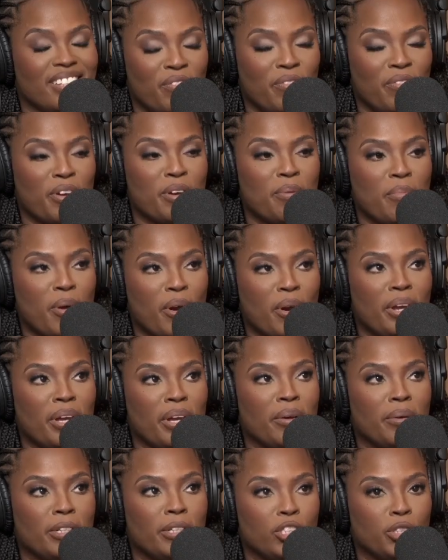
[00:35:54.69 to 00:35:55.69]
For
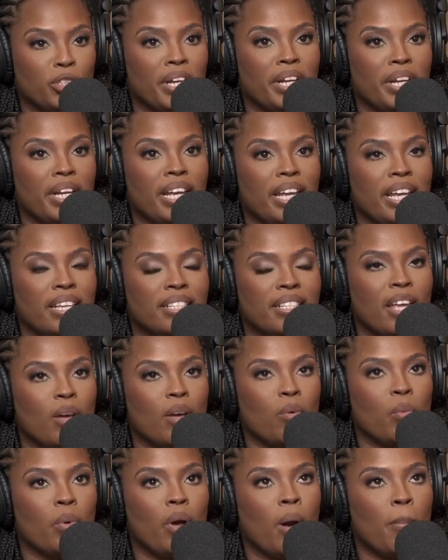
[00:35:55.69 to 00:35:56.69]
Mario Andretti, is that
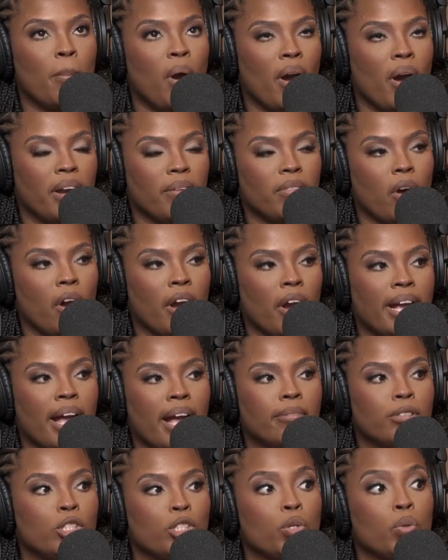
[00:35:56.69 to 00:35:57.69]
a part of the
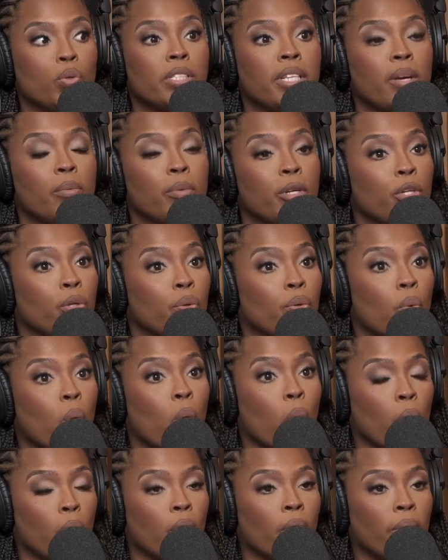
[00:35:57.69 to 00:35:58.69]
archive too is that we do
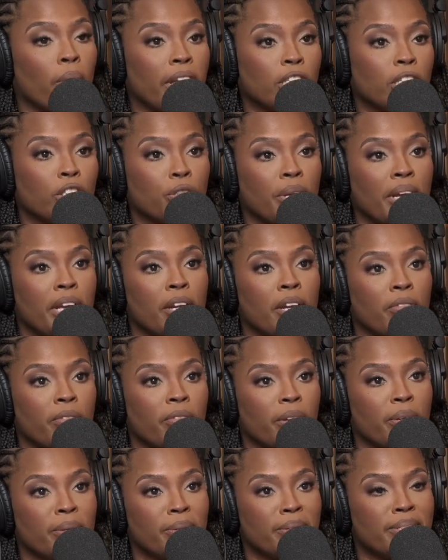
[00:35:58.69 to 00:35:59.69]
oral history
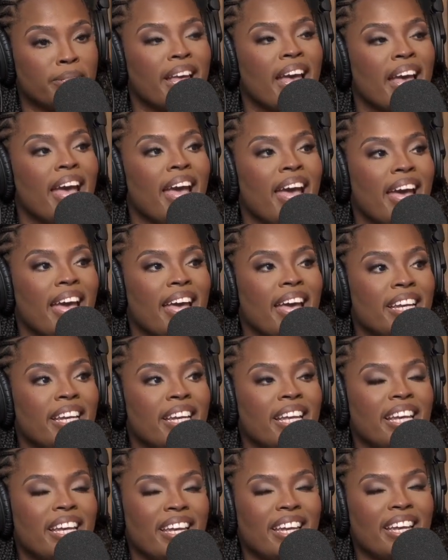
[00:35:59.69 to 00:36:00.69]
interviews. Yes. And
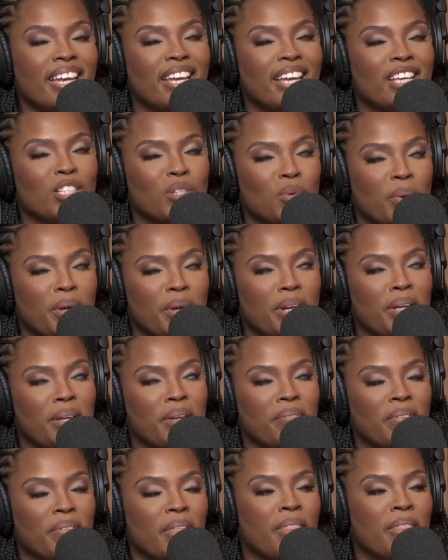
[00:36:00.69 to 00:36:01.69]
he is one
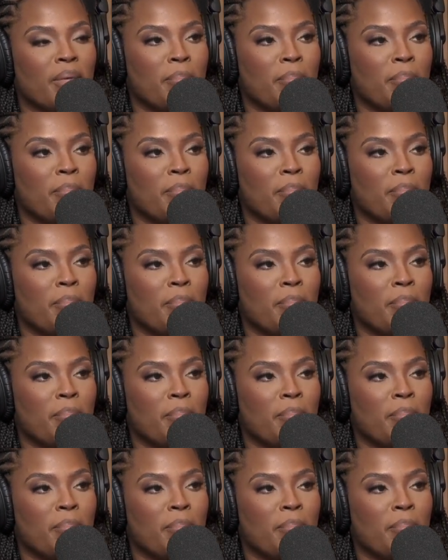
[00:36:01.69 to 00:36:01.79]
of the